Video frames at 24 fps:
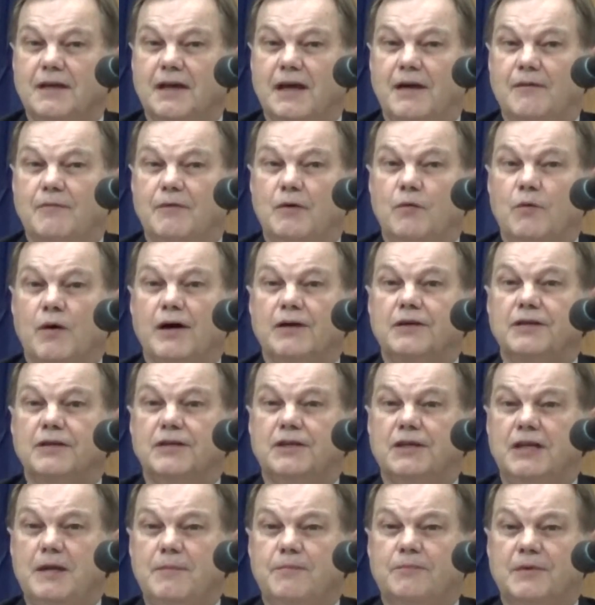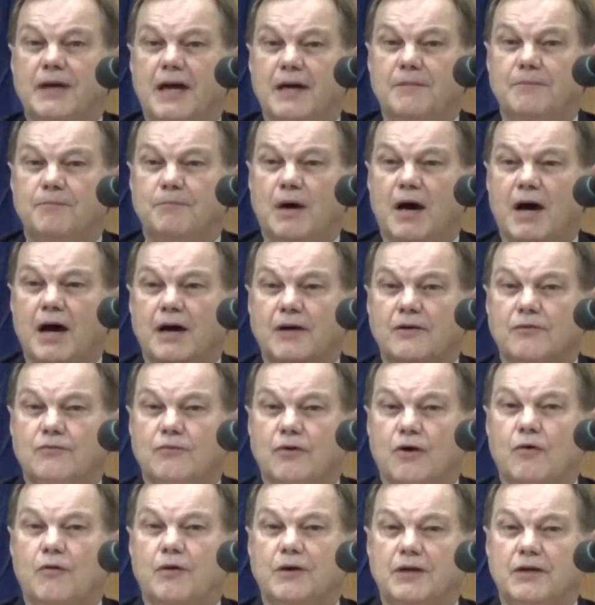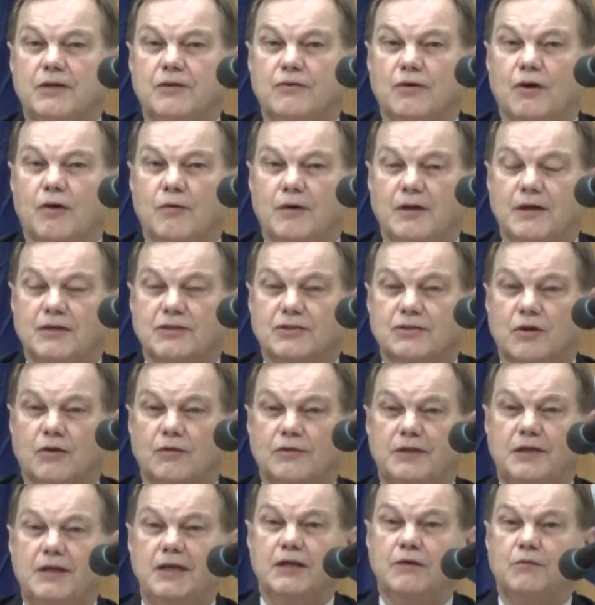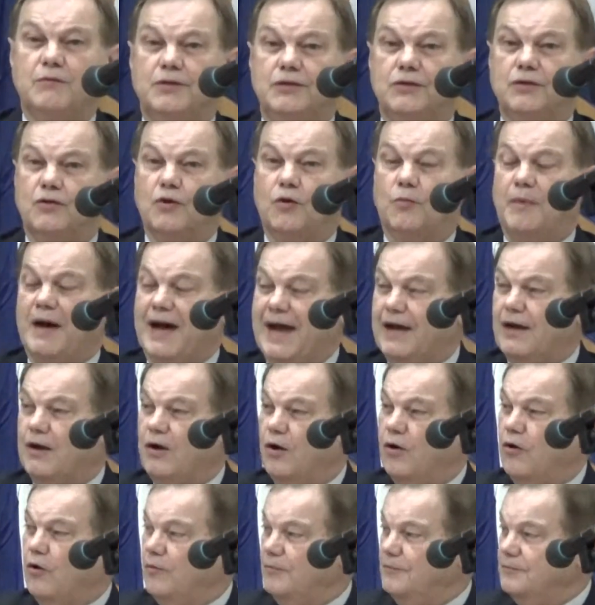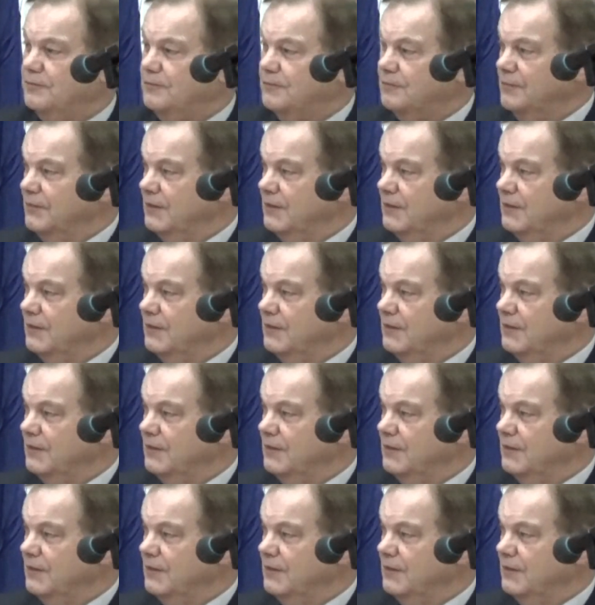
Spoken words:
And we want to keep that bond growing and growing. So Neil, when you go back home,